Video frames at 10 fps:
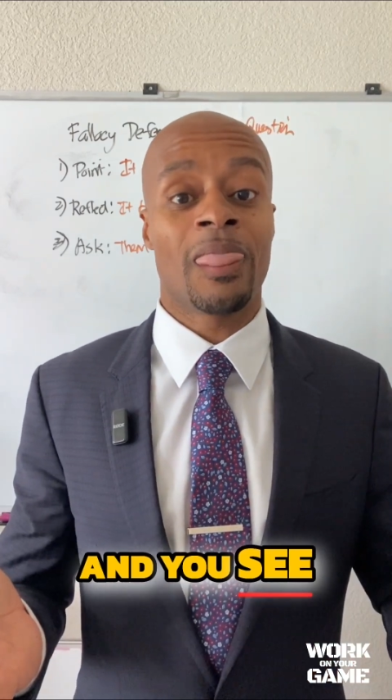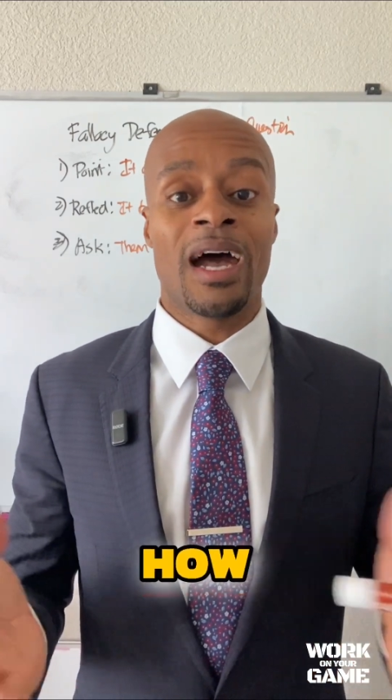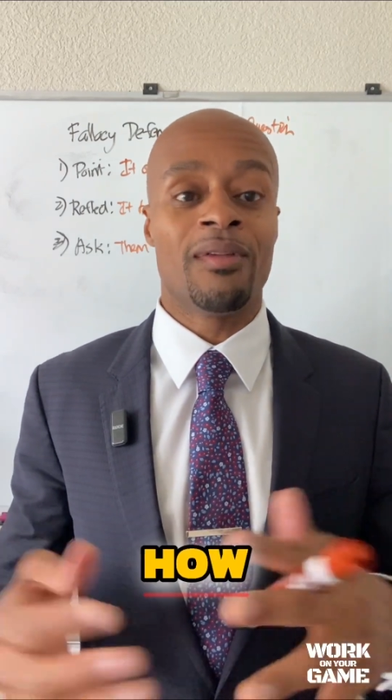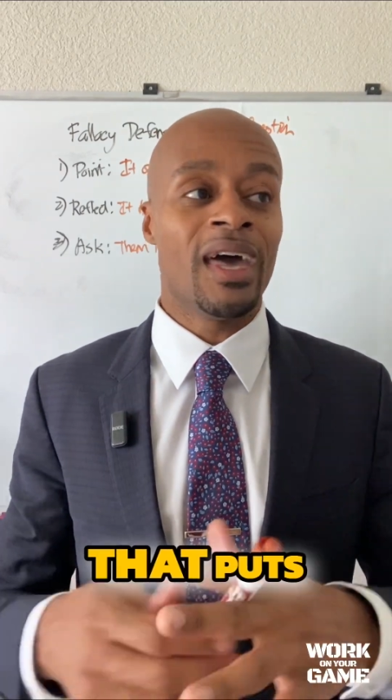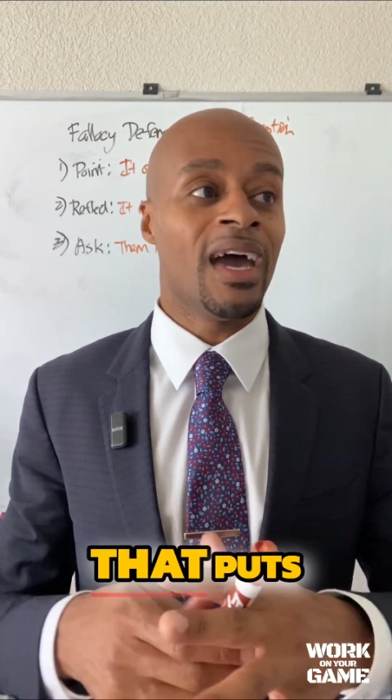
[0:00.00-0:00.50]

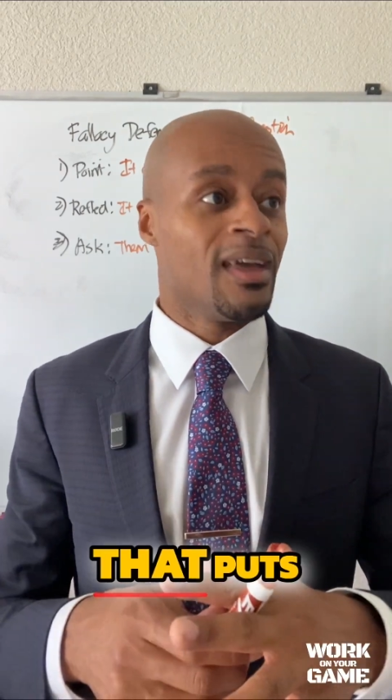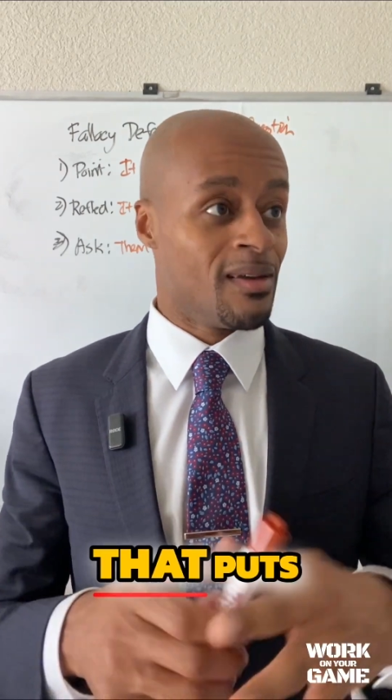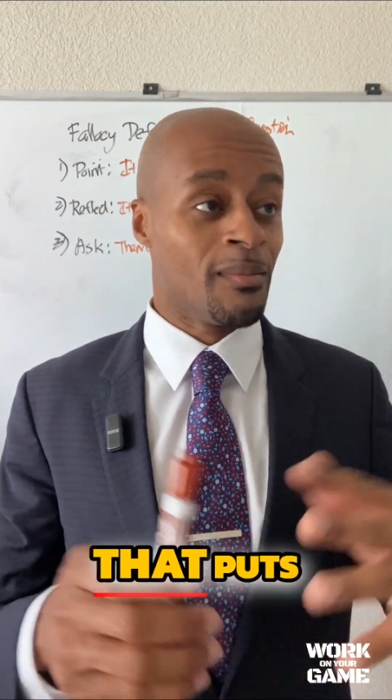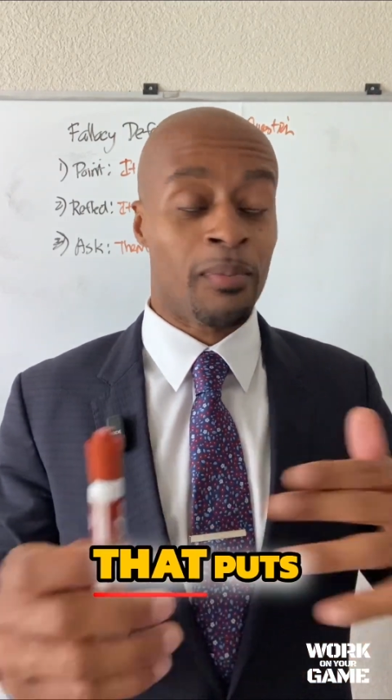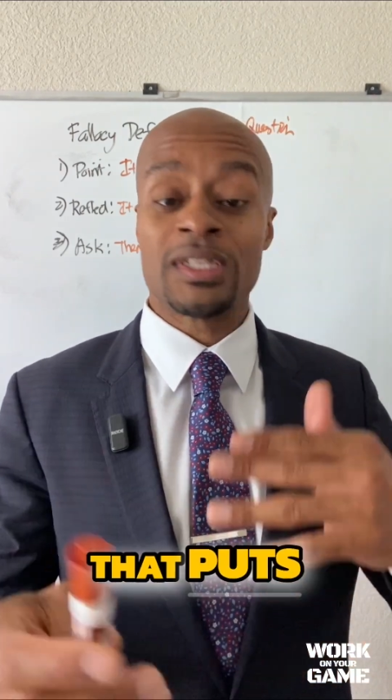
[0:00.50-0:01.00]
how
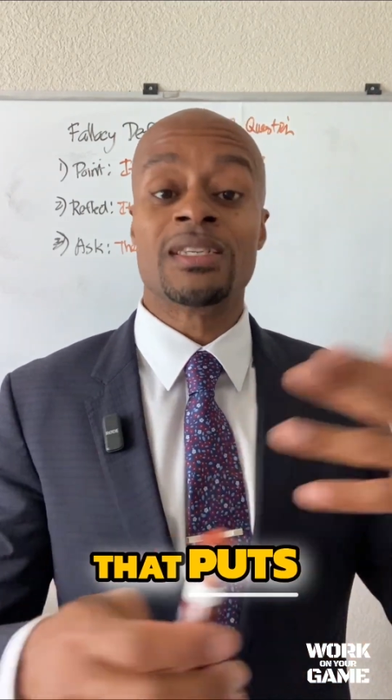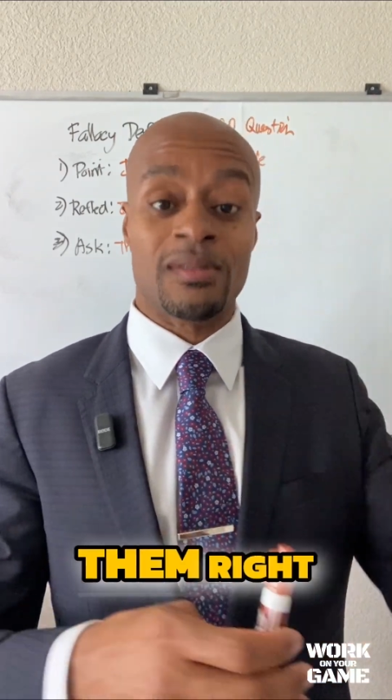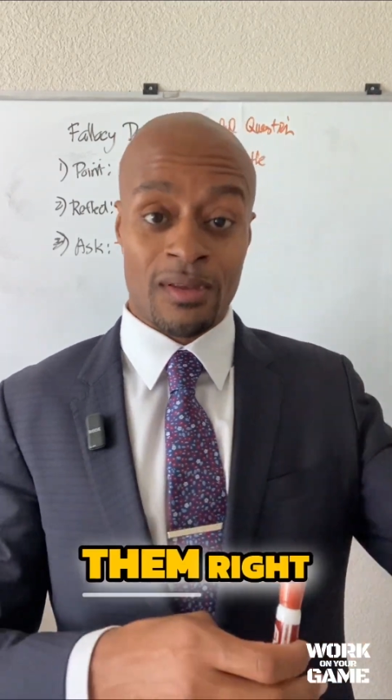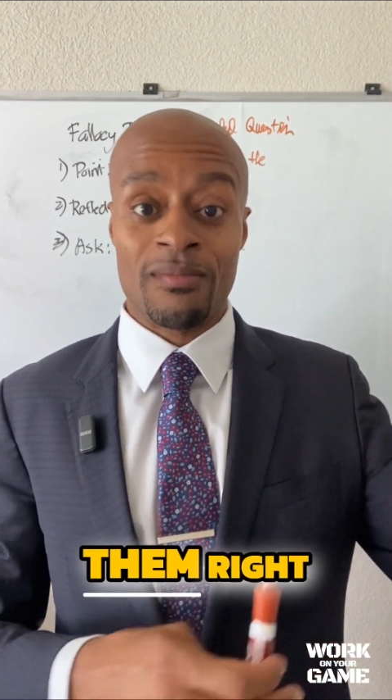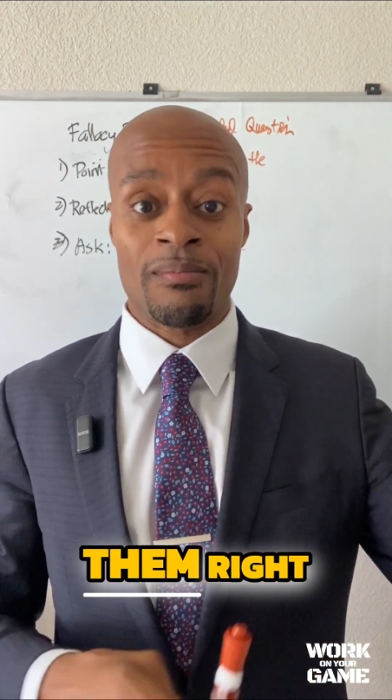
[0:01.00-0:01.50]
that
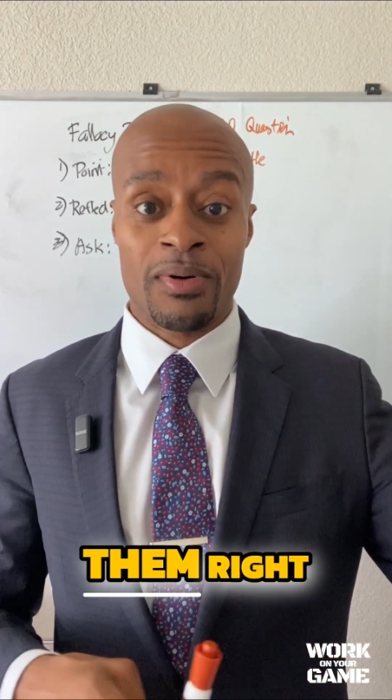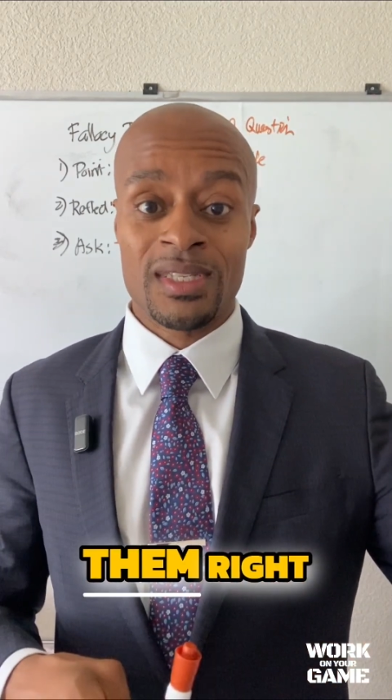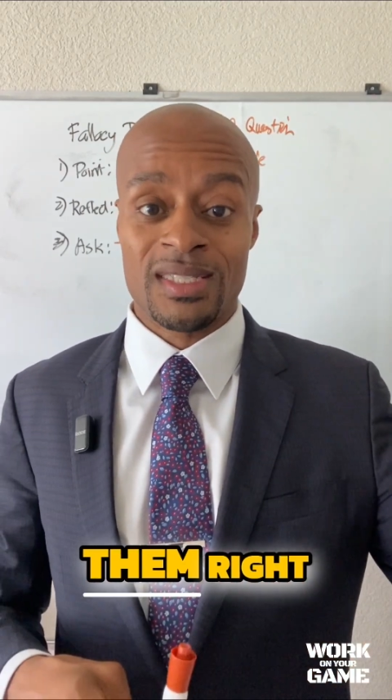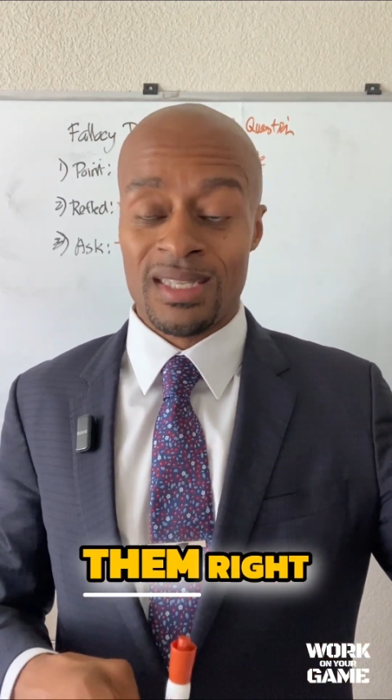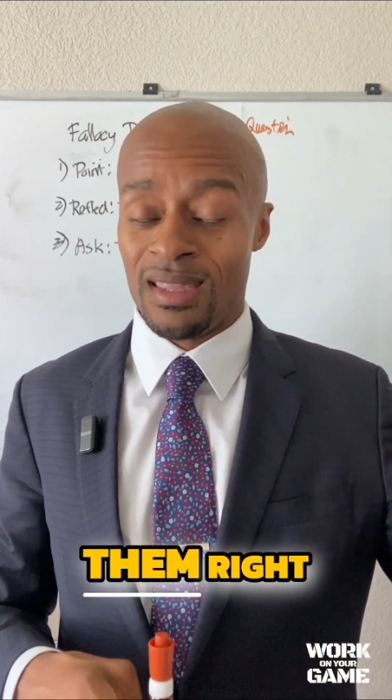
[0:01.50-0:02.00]

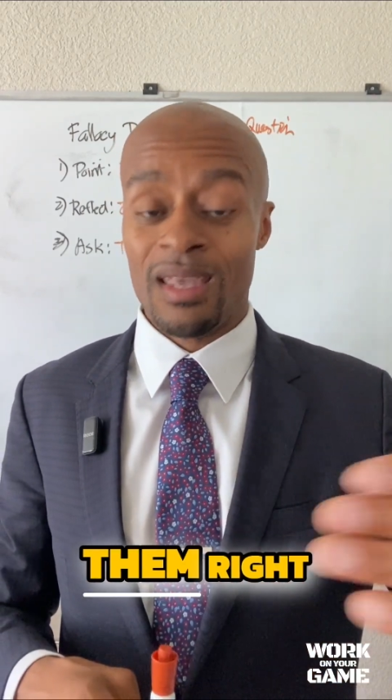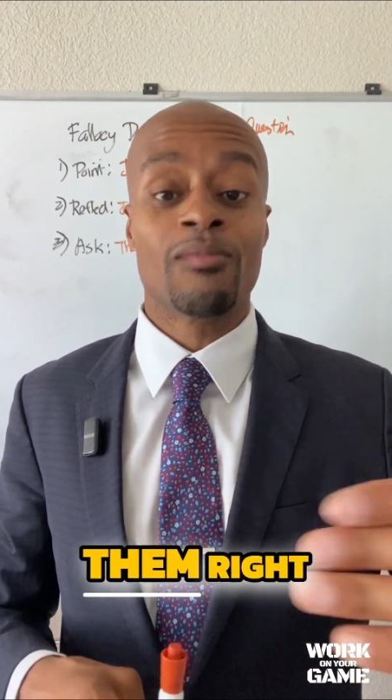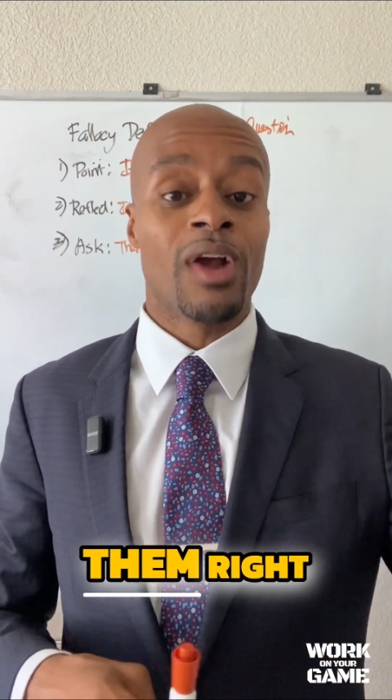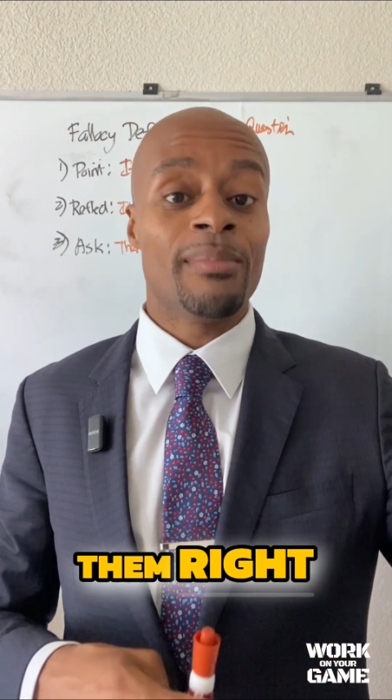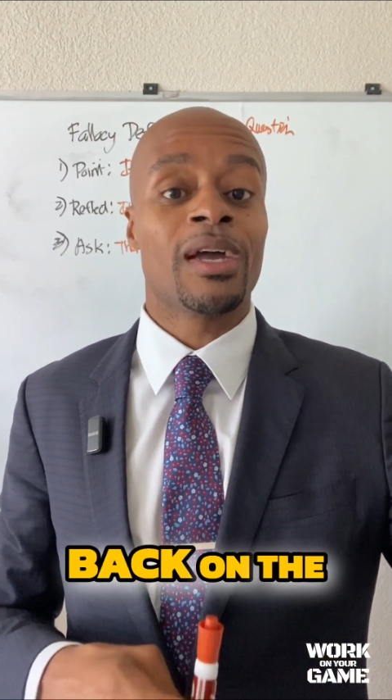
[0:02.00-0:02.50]
puts them
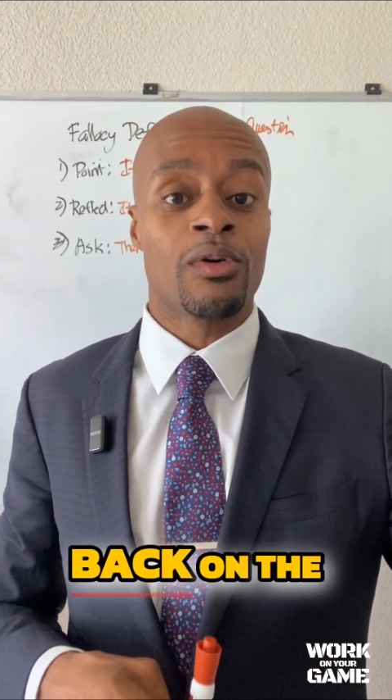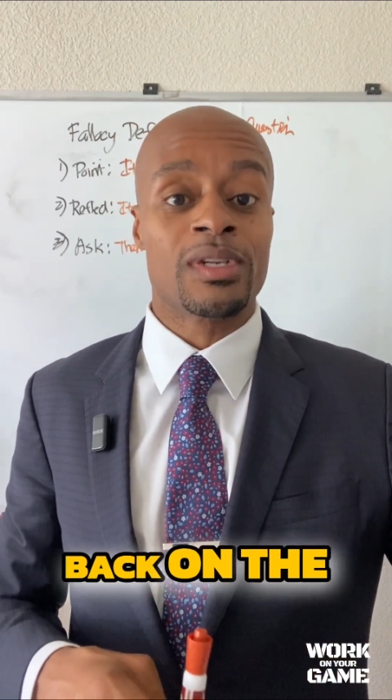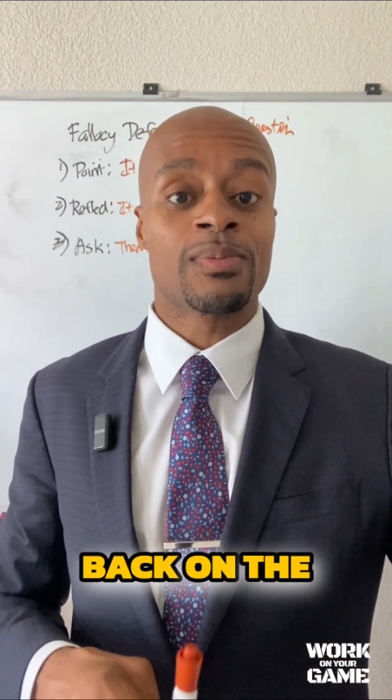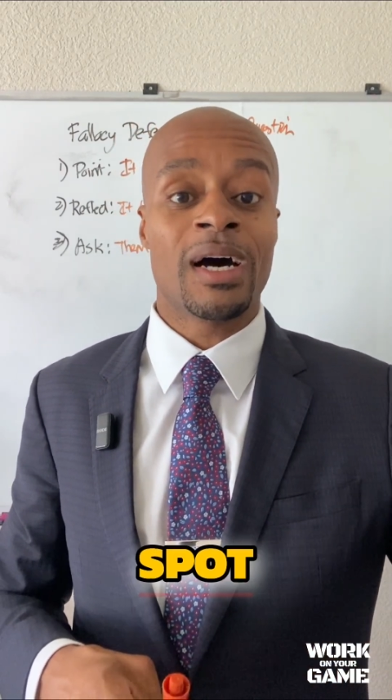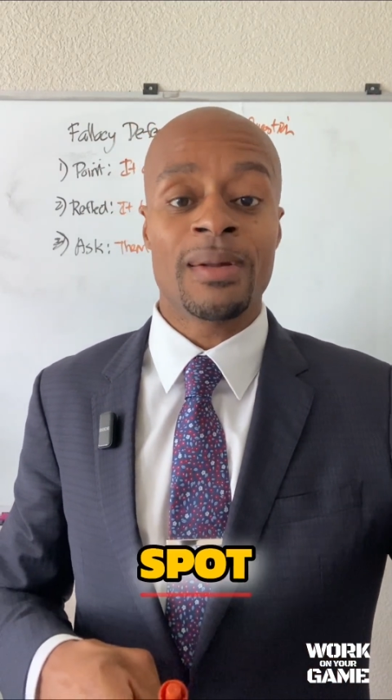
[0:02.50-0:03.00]
right back on the
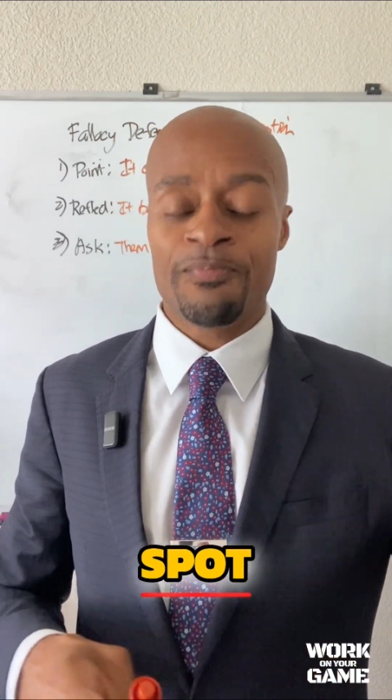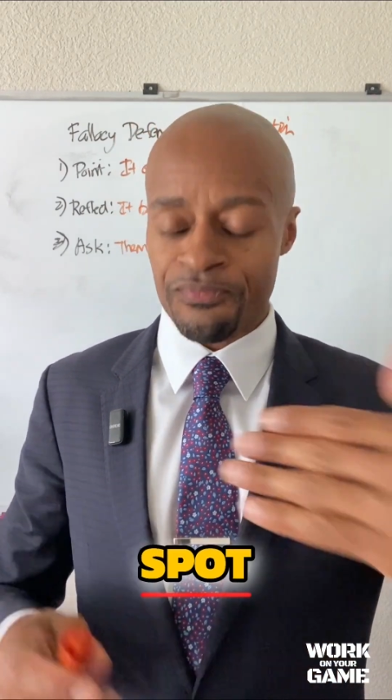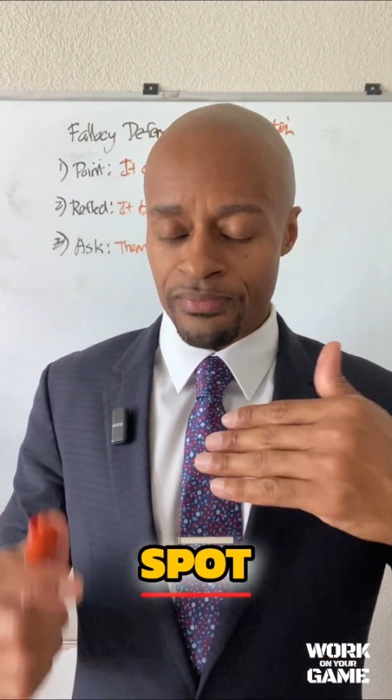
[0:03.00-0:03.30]
spot.